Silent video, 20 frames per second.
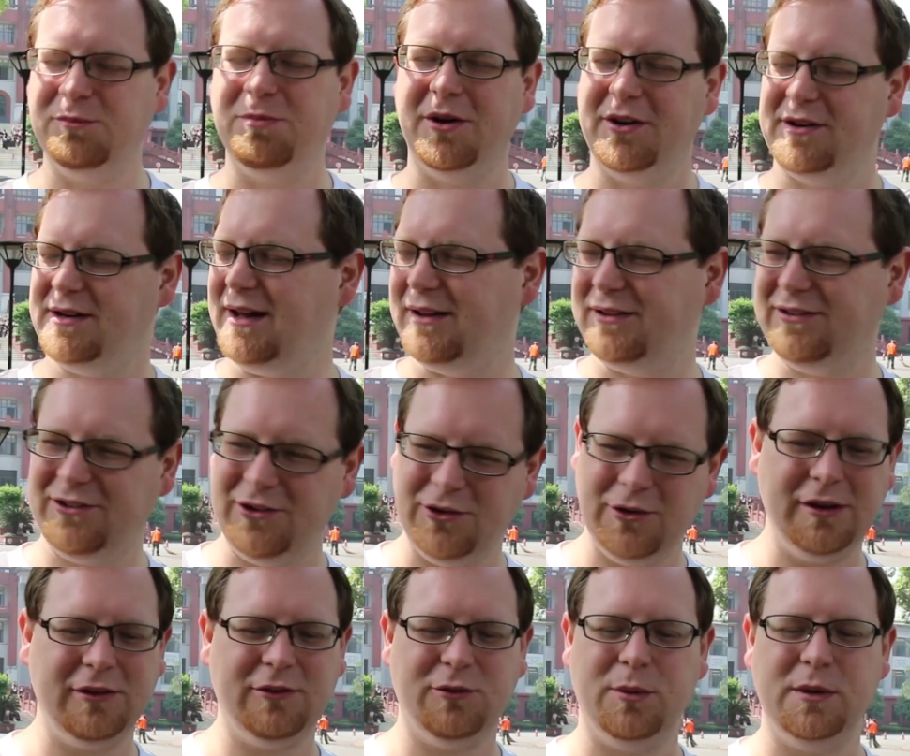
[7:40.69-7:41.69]
burned out
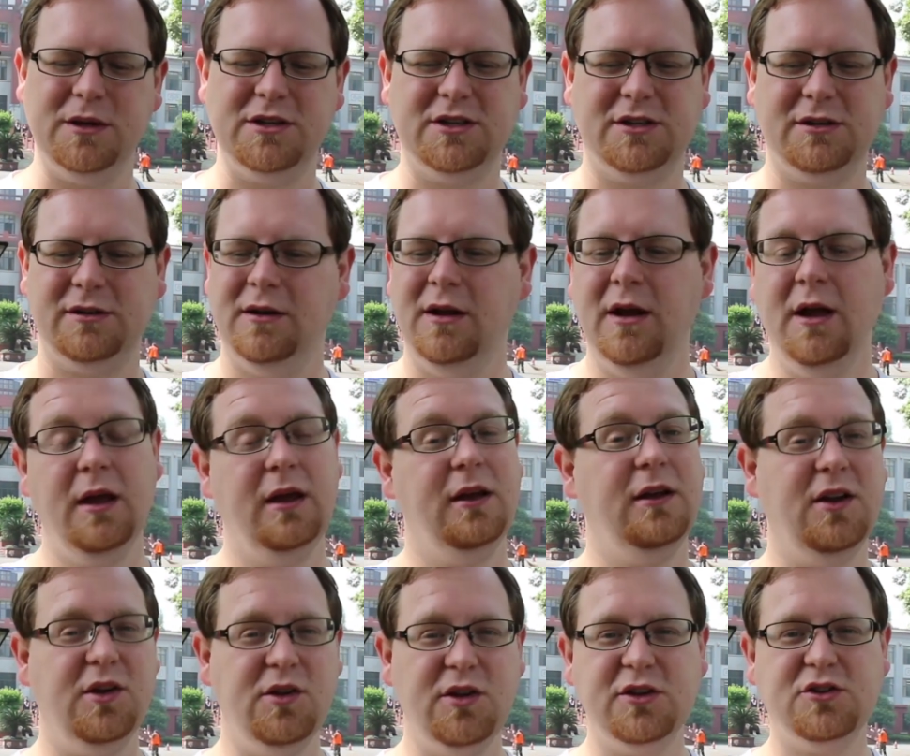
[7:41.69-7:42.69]
students, which,
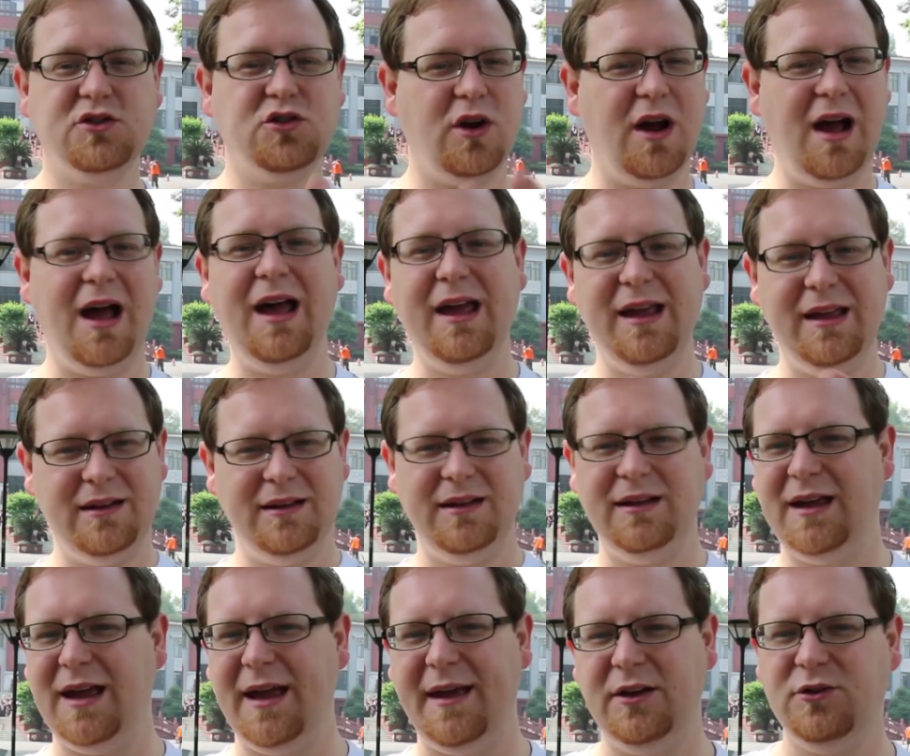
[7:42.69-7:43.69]
you know, you try and
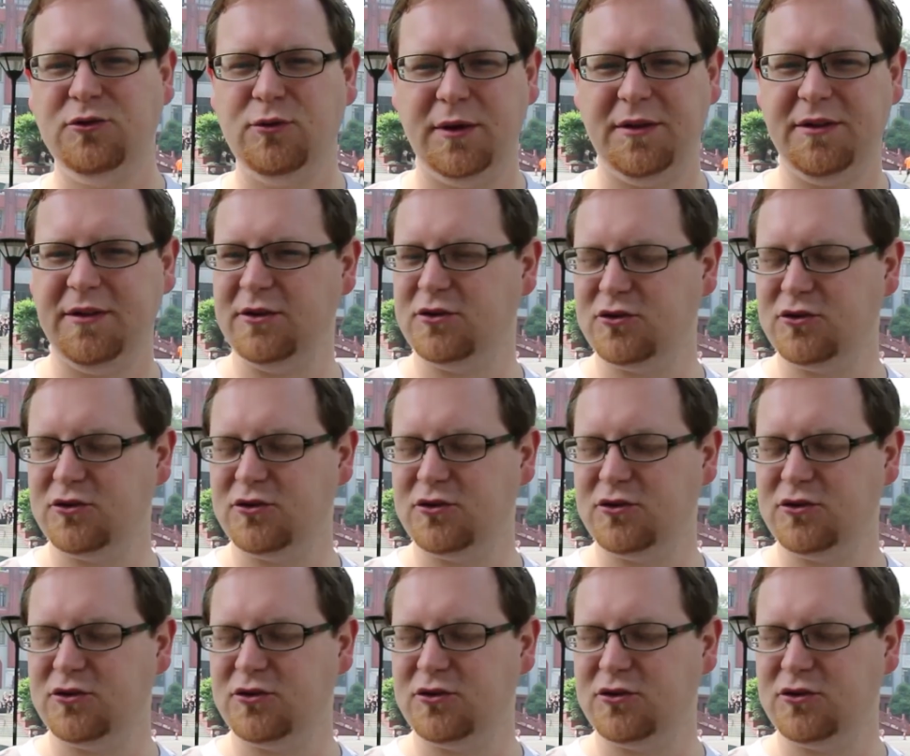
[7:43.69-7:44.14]
engage with.